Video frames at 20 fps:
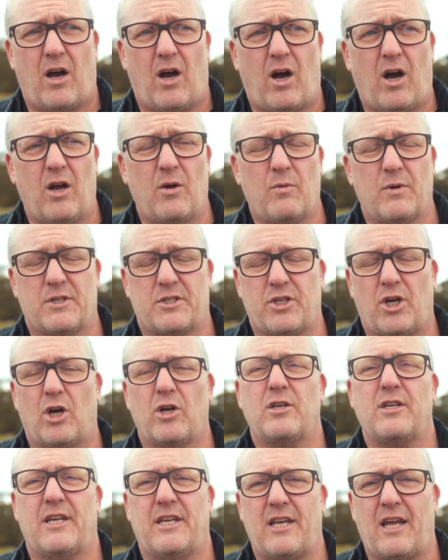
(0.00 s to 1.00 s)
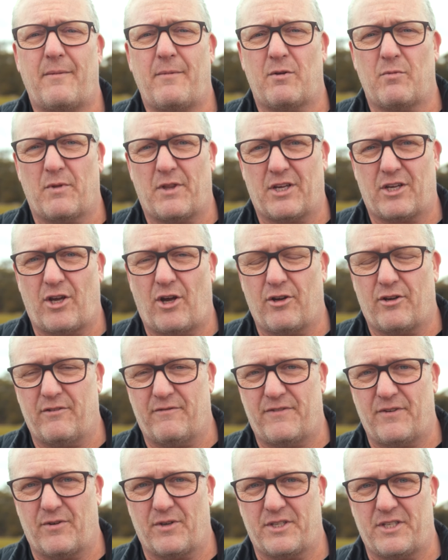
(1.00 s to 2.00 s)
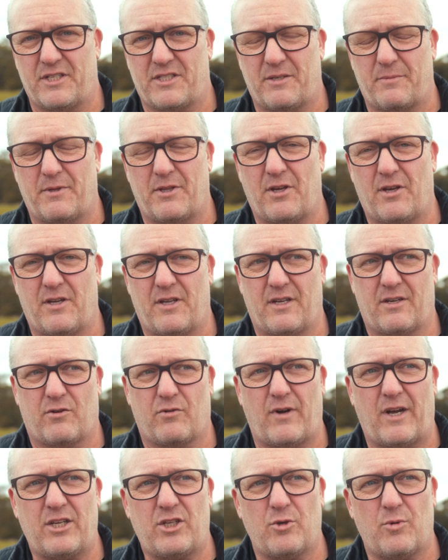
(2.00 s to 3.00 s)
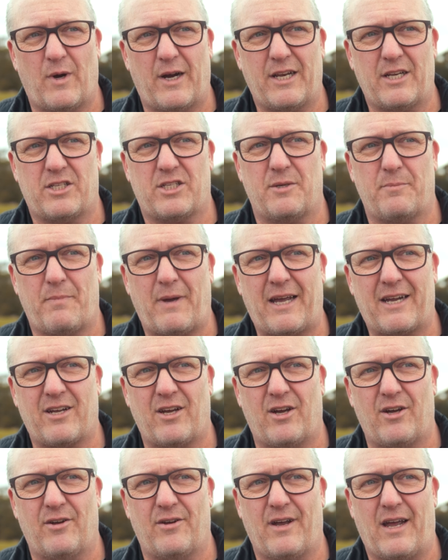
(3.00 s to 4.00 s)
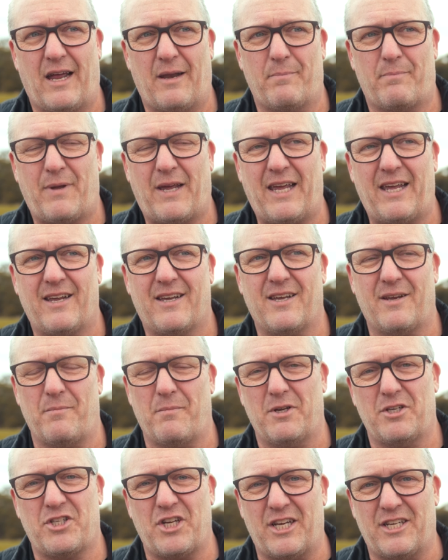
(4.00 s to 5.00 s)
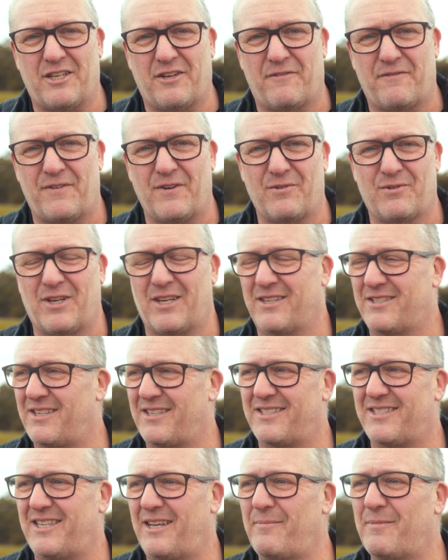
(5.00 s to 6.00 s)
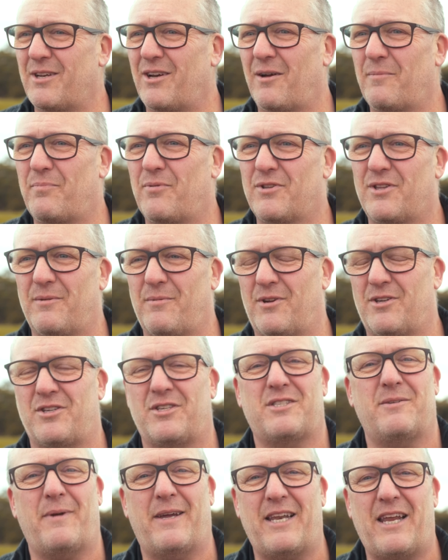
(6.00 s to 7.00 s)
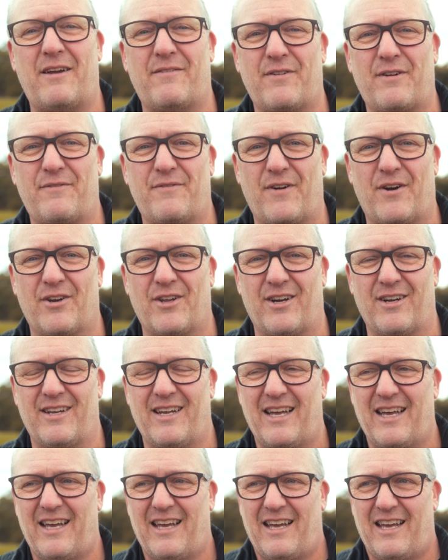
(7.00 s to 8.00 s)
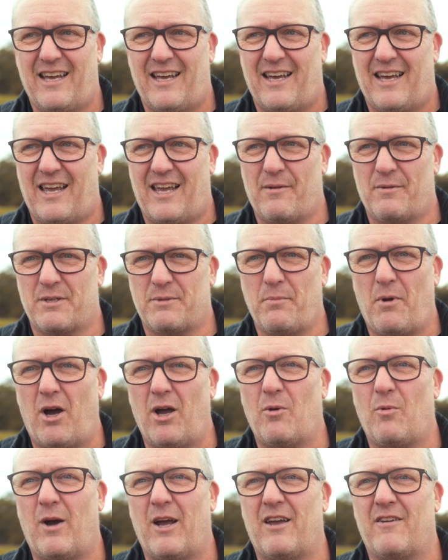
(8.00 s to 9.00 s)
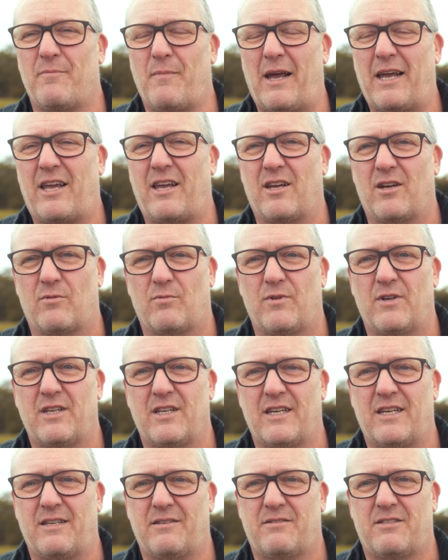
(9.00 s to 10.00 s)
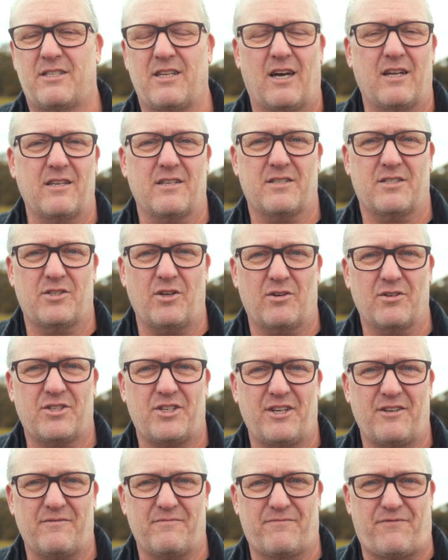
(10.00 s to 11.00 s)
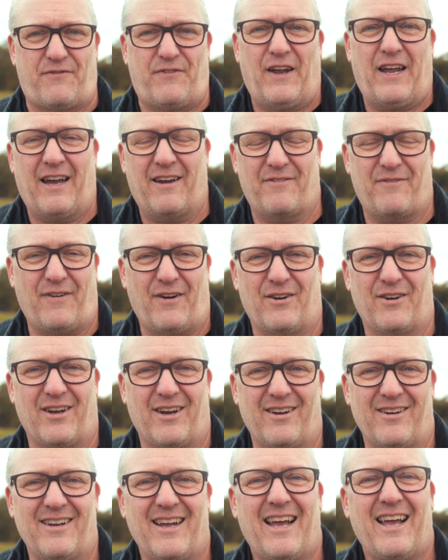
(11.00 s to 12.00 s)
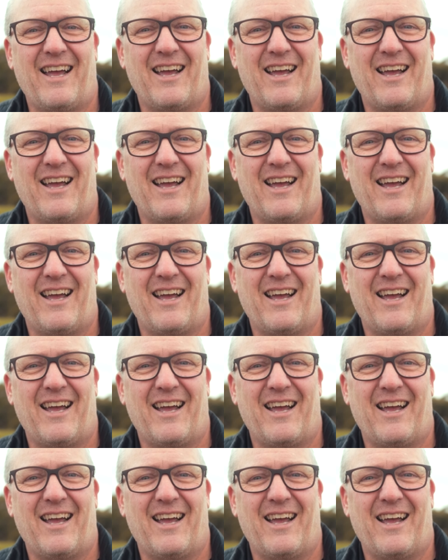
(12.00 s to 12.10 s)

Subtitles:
I was totally enamored with a Coke and filter system and the graduated tobacco and pink and magenta filters. It seemed that I put them on just about every photo. It was my way of making a really dull as dog shit photo